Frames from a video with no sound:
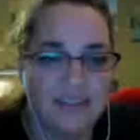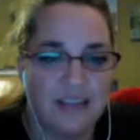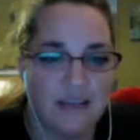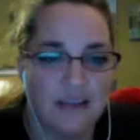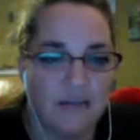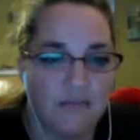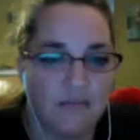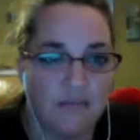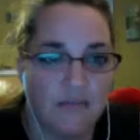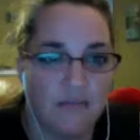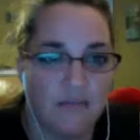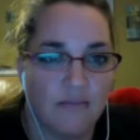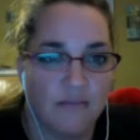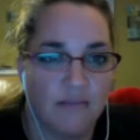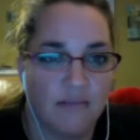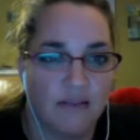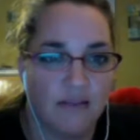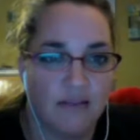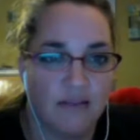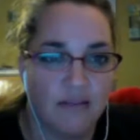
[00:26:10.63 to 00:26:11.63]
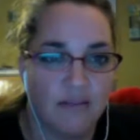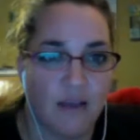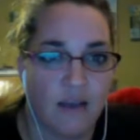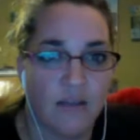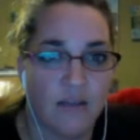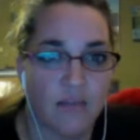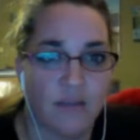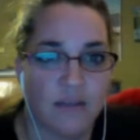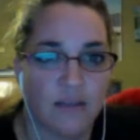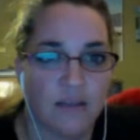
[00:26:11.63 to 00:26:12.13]
it's got to
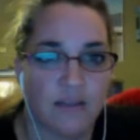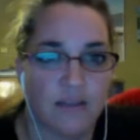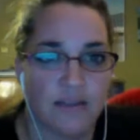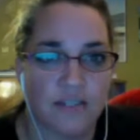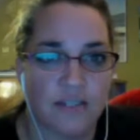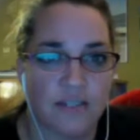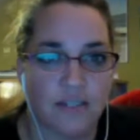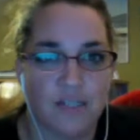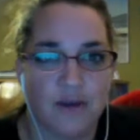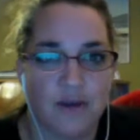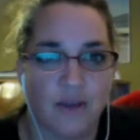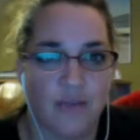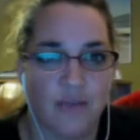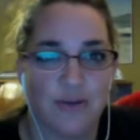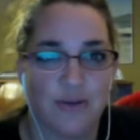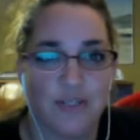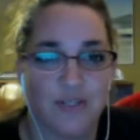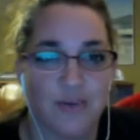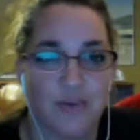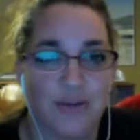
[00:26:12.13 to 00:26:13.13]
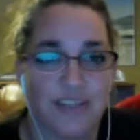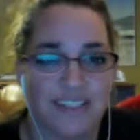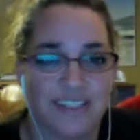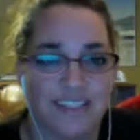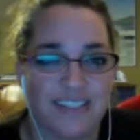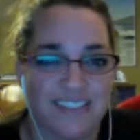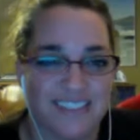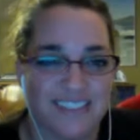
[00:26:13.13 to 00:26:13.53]
be, because there's no other choice.